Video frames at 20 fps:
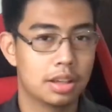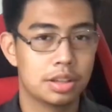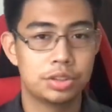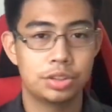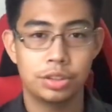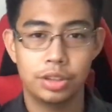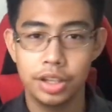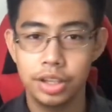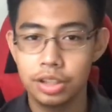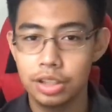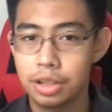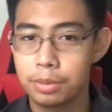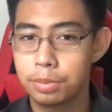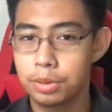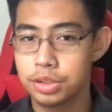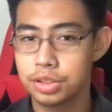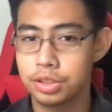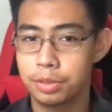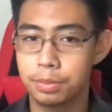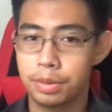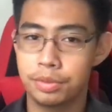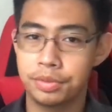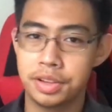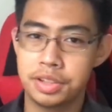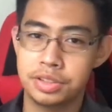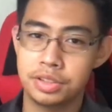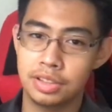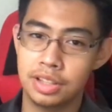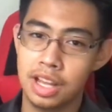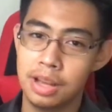So ngayon, nag-post yung
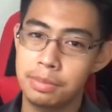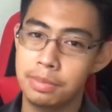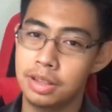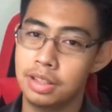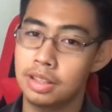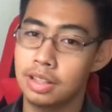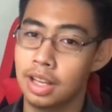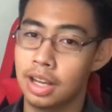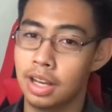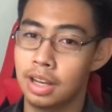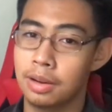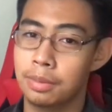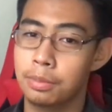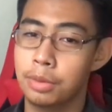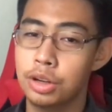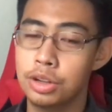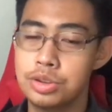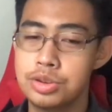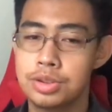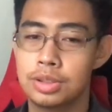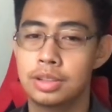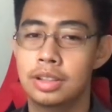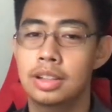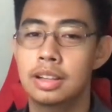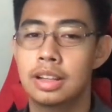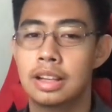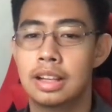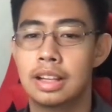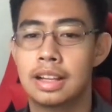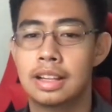professor namin ng
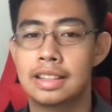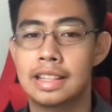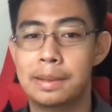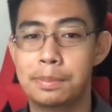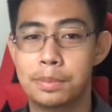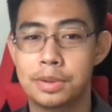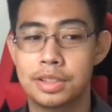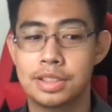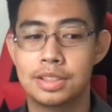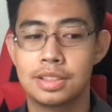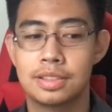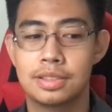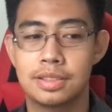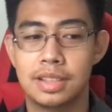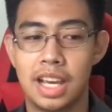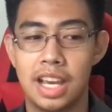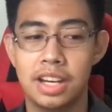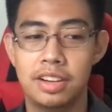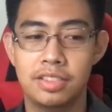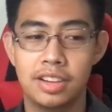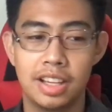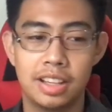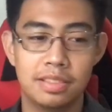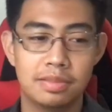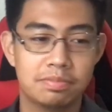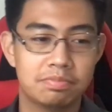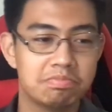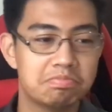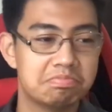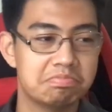module. Tapos, I tried
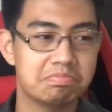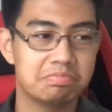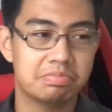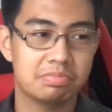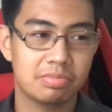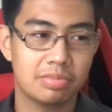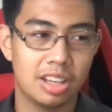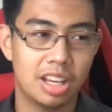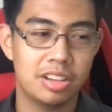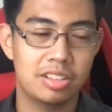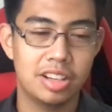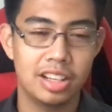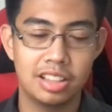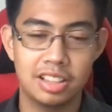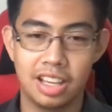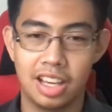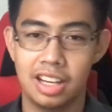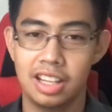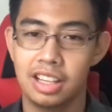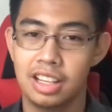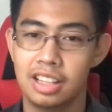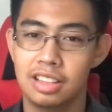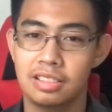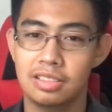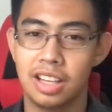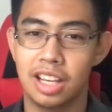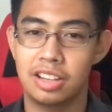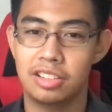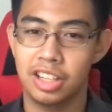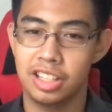getting it.
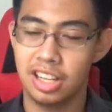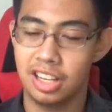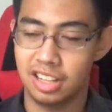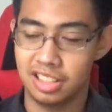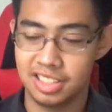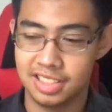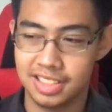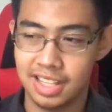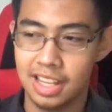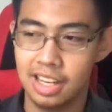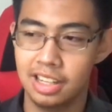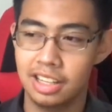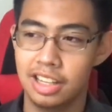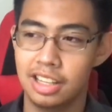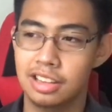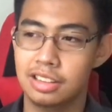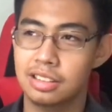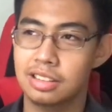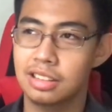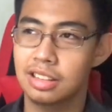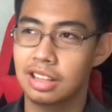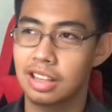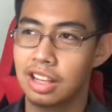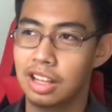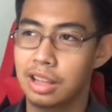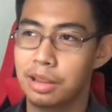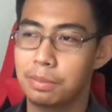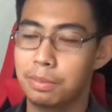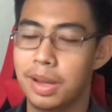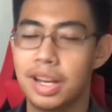I tried understanding it.
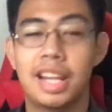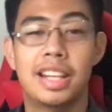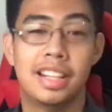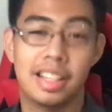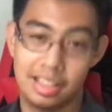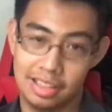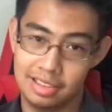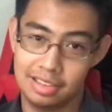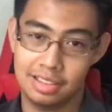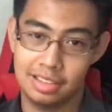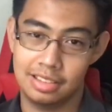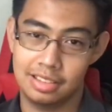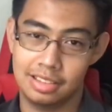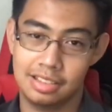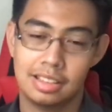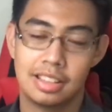But I didn't.